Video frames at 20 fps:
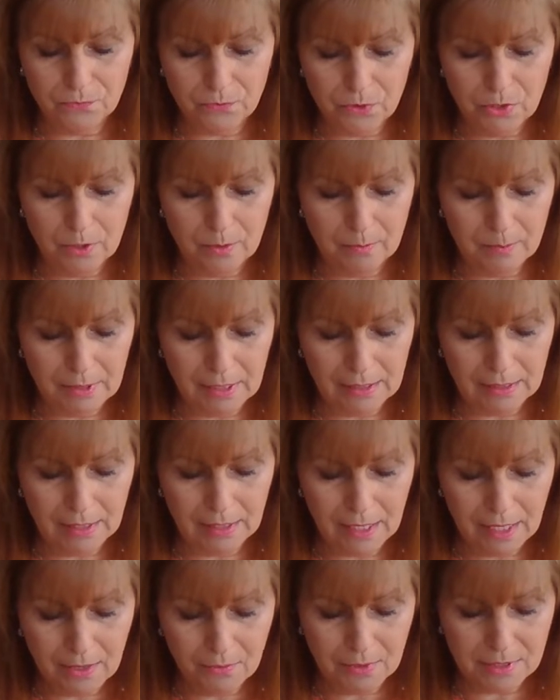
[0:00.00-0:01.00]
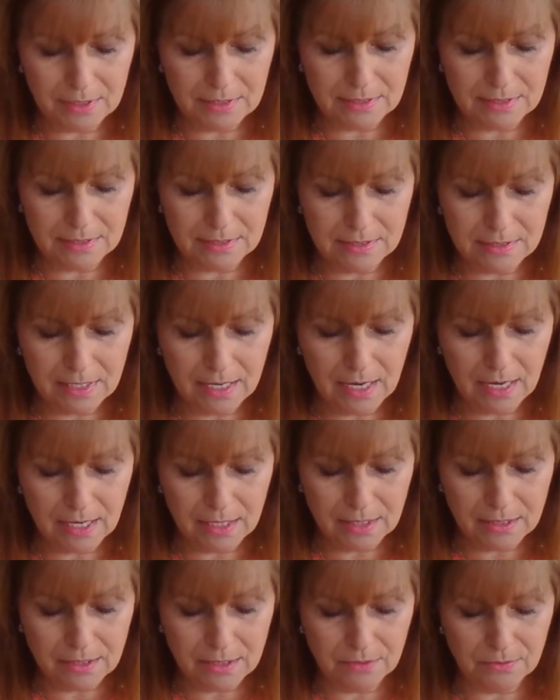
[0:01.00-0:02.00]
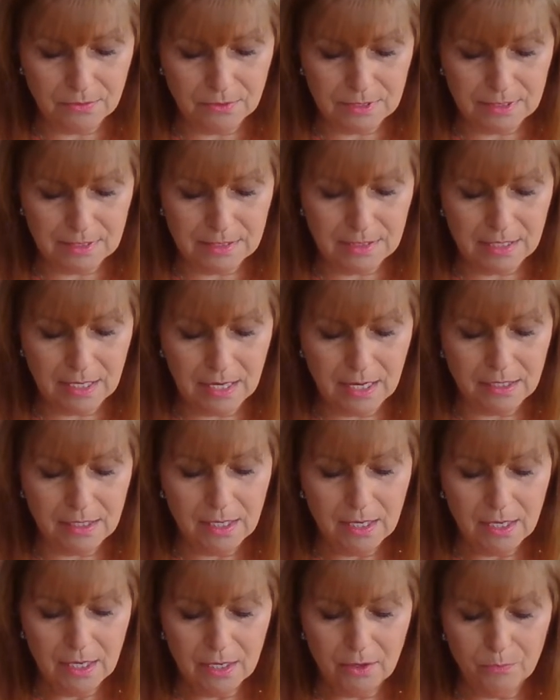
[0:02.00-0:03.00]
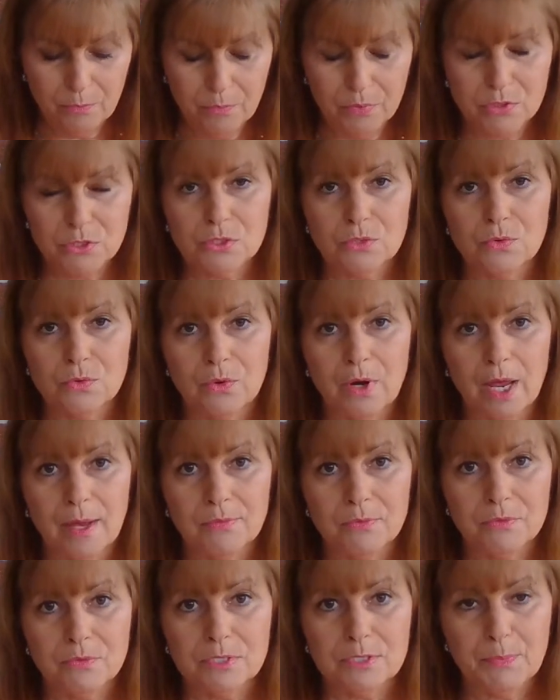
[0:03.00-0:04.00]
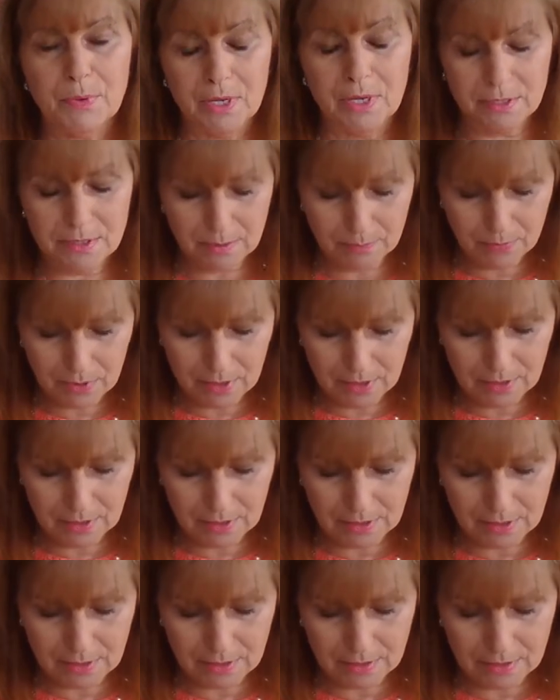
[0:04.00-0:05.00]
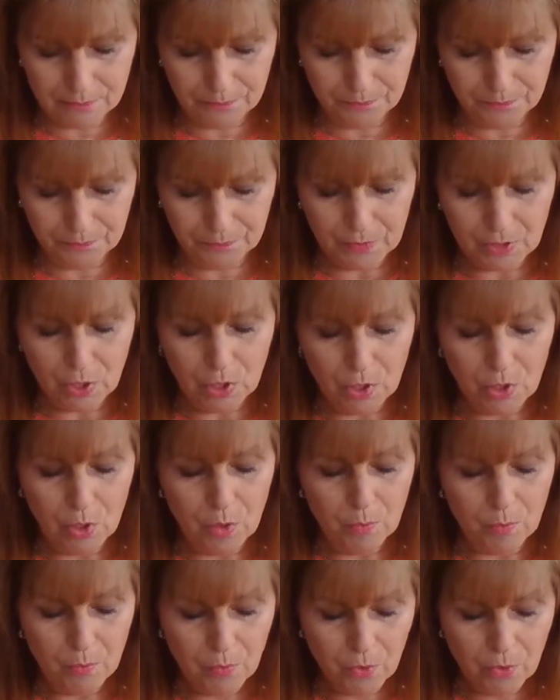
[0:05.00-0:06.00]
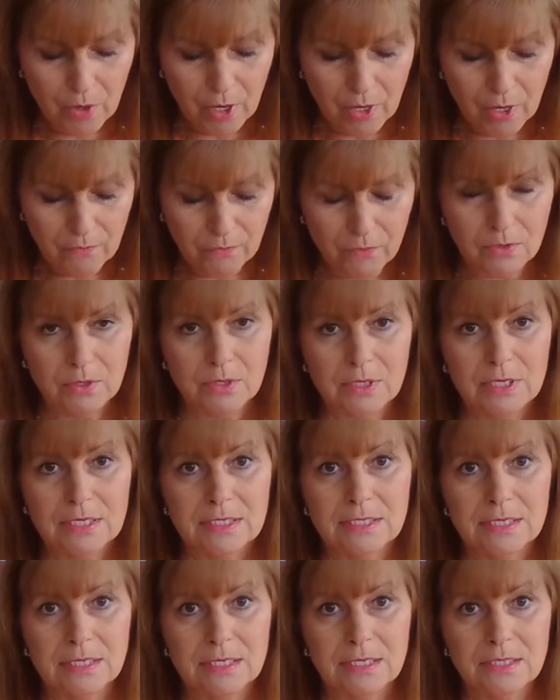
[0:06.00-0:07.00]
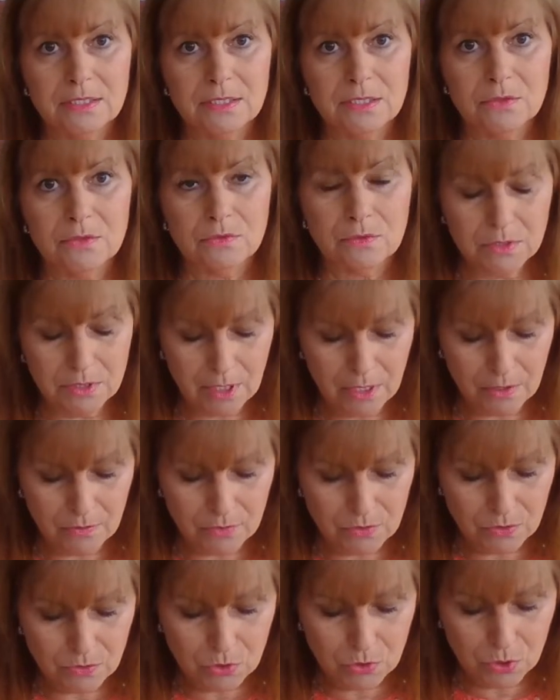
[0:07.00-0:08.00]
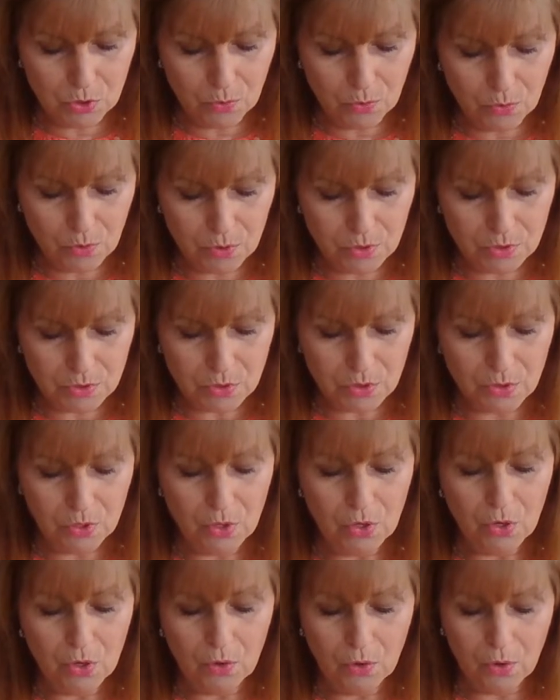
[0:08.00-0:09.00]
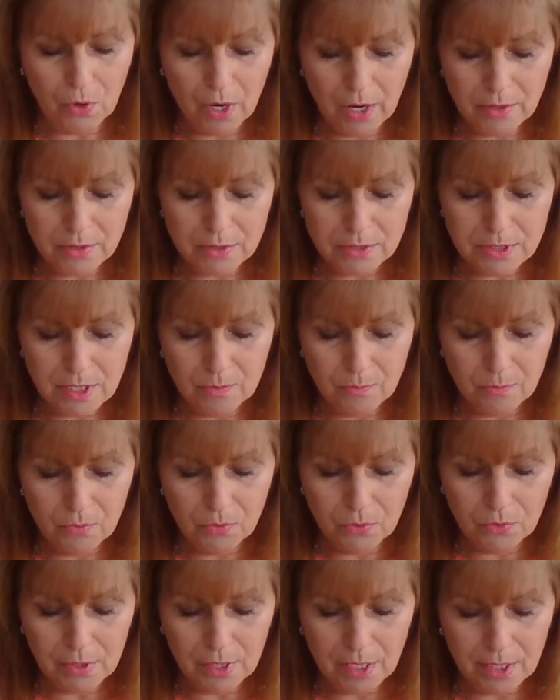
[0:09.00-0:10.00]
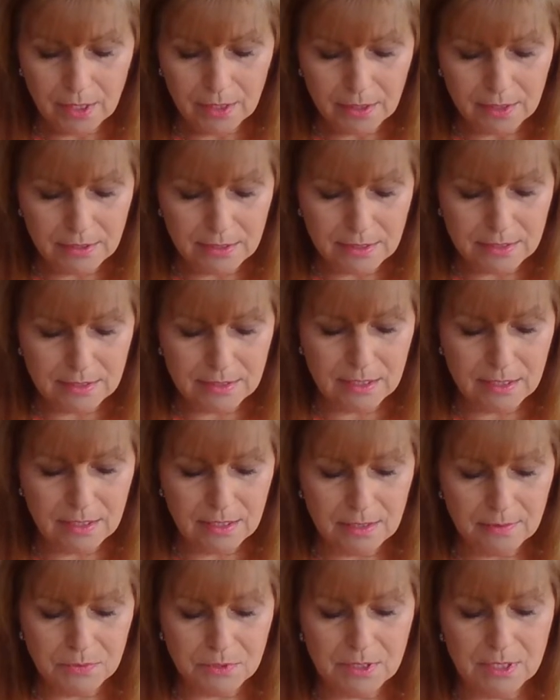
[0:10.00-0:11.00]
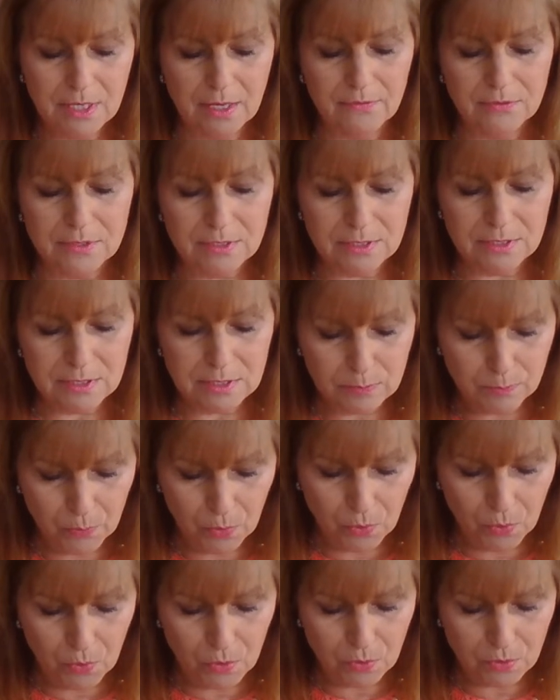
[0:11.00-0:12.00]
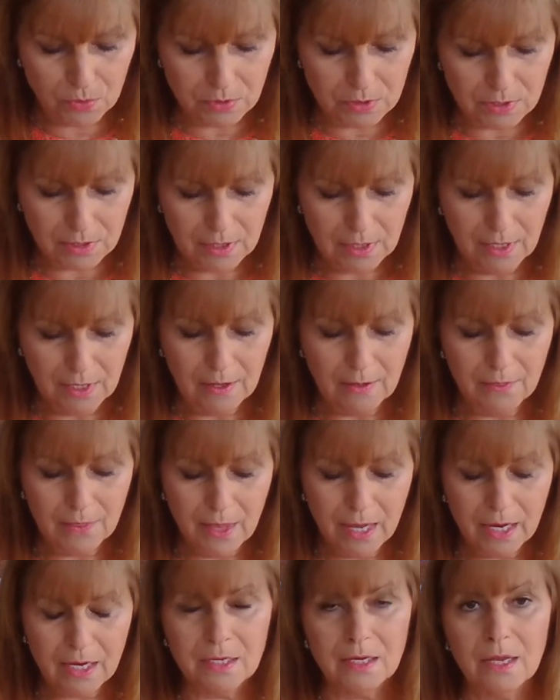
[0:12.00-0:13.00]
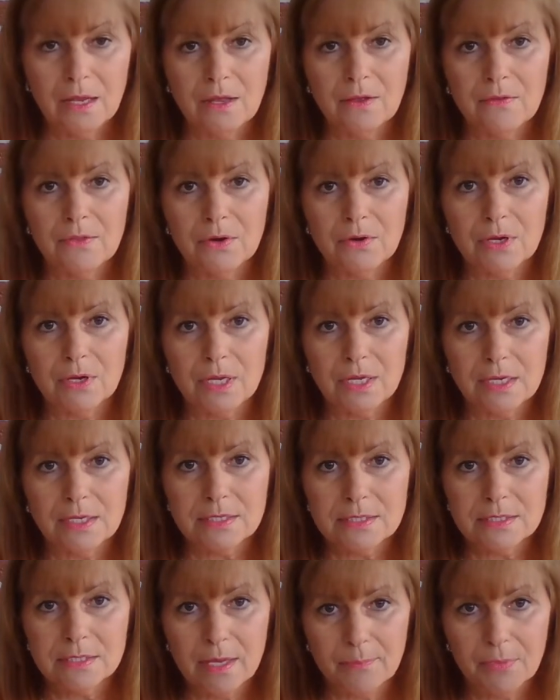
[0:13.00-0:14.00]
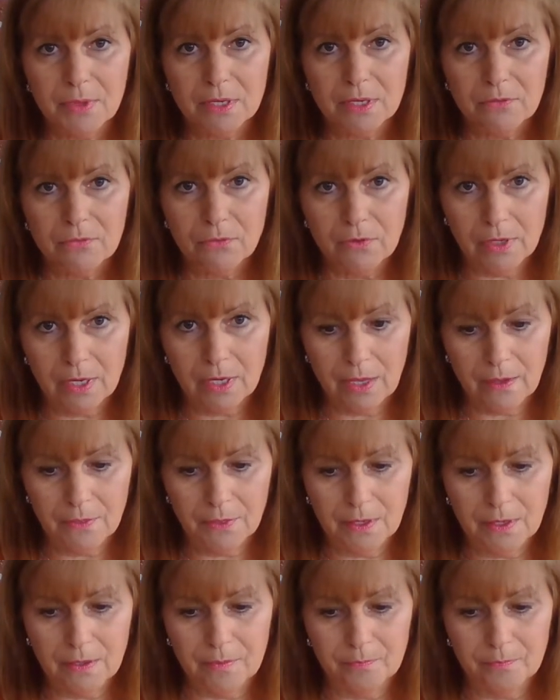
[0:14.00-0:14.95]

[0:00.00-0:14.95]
whom an allowance is tied to a set of prescribed responsibilities. Moreover, teens who don't do chores are also more likely to see themselves as spoiled. They know they're getting something for nothing.